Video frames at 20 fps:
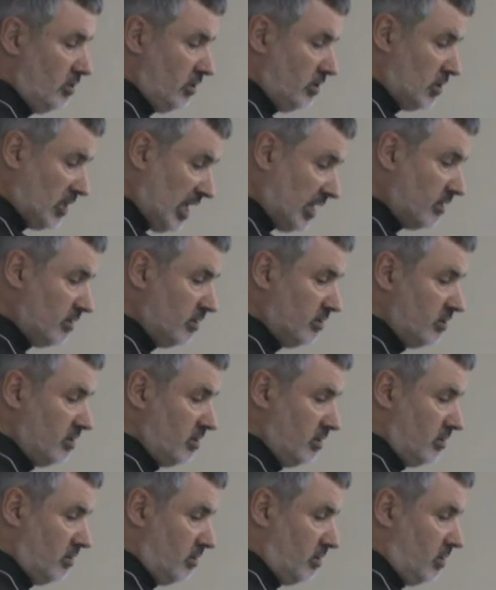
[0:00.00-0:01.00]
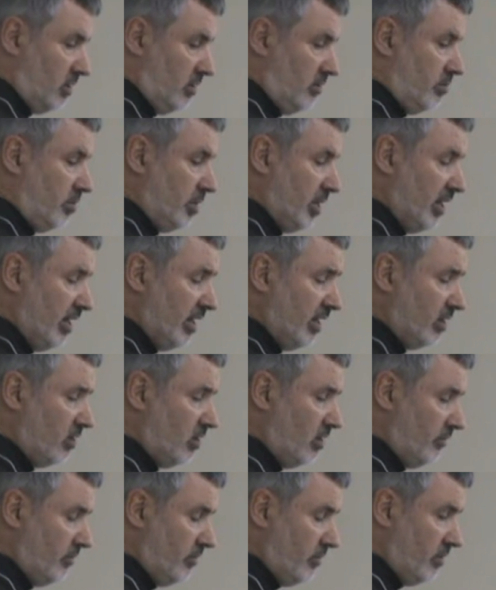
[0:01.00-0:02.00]
2nd or the beginning
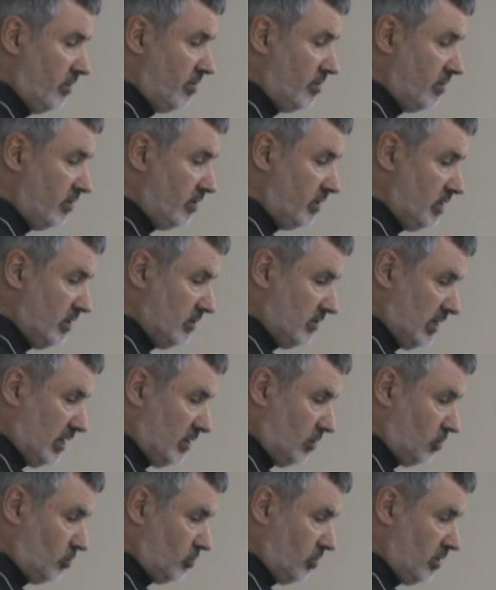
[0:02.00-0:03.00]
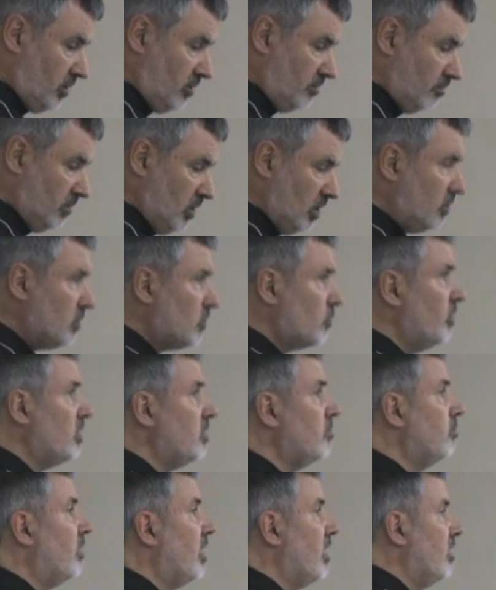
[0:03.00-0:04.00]
of the 3rd century. It is
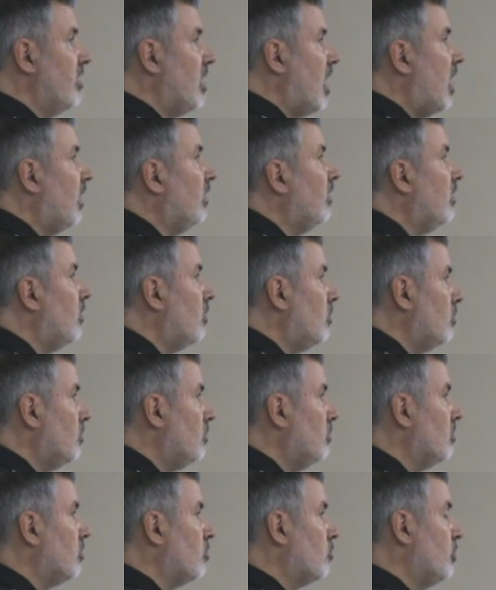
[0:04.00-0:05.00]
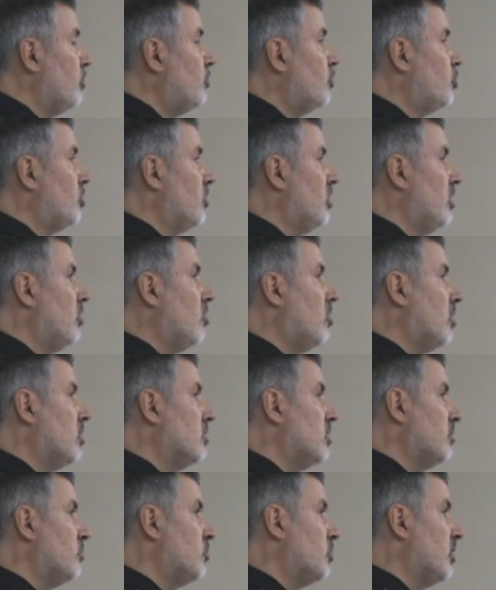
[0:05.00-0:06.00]
written by an unknown Christian. He
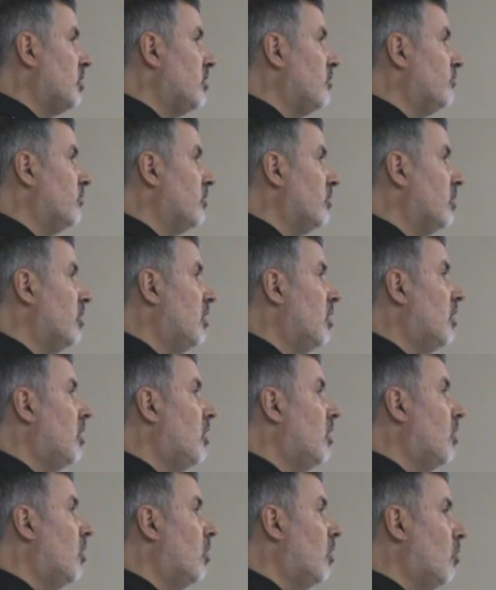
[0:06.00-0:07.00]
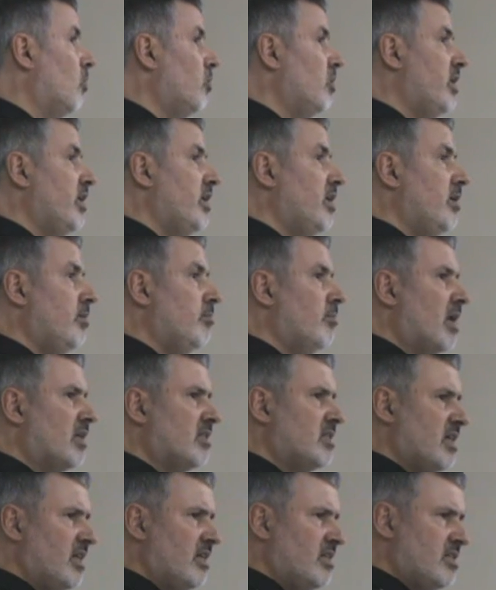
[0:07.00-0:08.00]
calls himself only
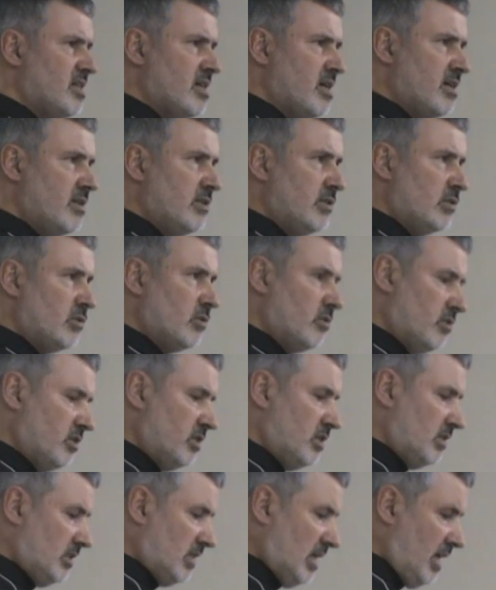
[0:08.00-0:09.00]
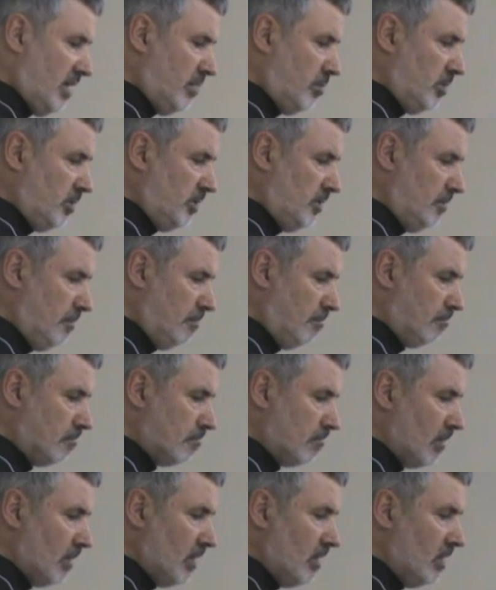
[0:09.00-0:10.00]
Mertens, or the disciple.
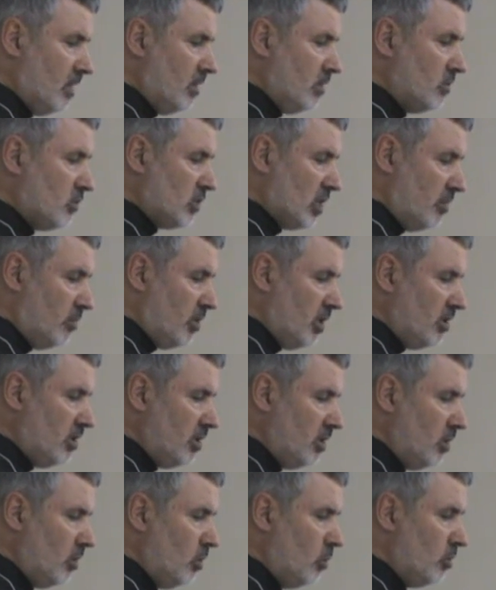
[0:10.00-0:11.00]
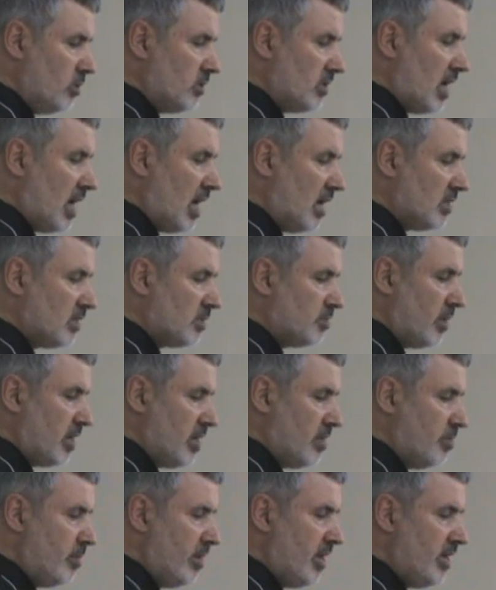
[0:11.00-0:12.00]
Someone who was asked by
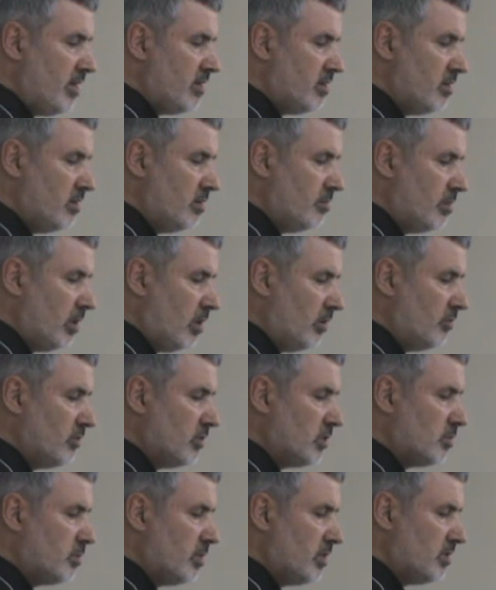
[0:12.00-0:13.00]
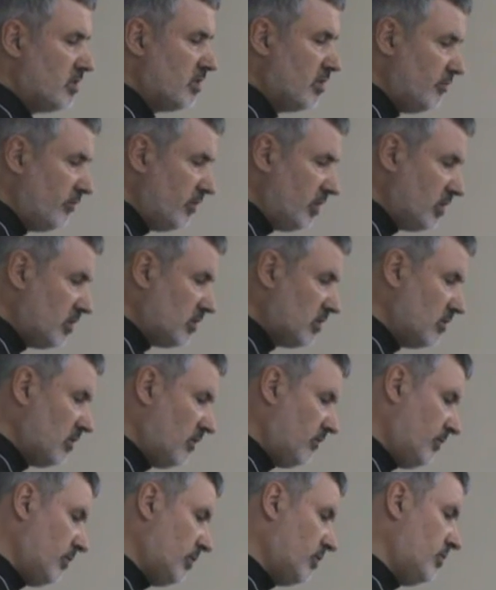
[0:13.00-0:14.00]
a pagan about the specifics
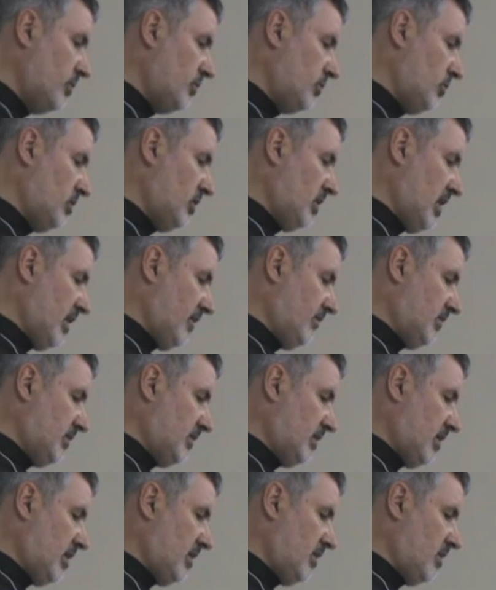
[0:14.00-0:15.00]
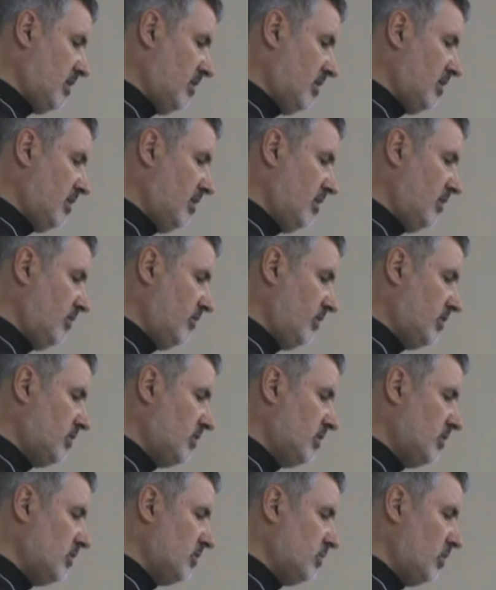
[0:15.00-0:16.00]
of the Christian lifestyle. And this
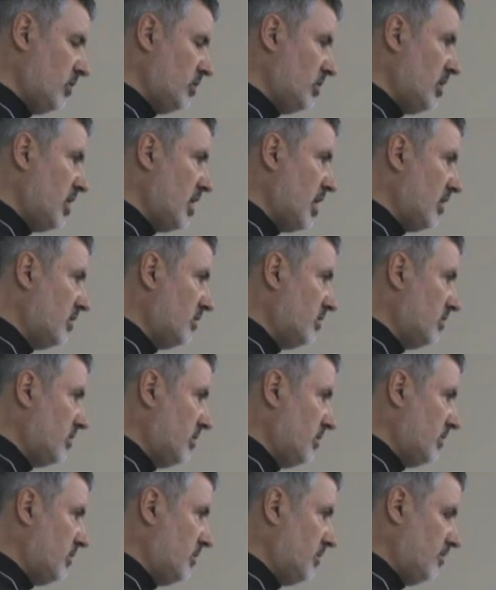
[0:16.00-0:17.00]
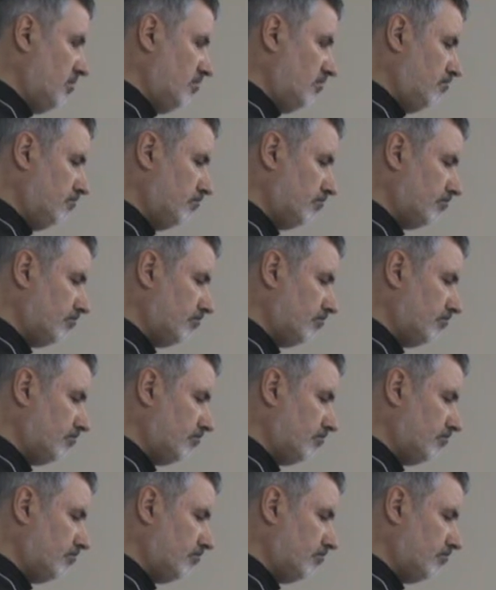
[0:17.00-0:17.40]
is what he answers.